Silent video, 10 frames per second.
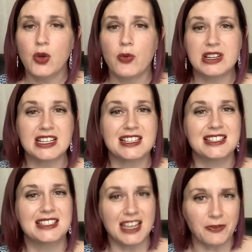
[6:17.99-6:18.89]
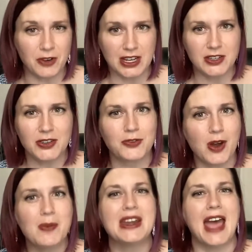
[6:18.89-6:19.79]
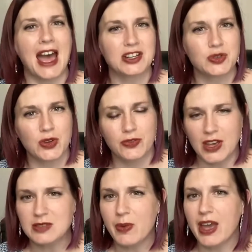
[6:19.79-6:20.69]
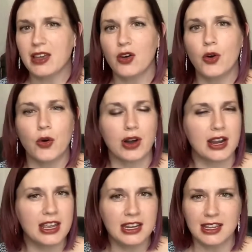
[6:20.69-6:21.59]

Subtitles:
which is different from an actual Facebook or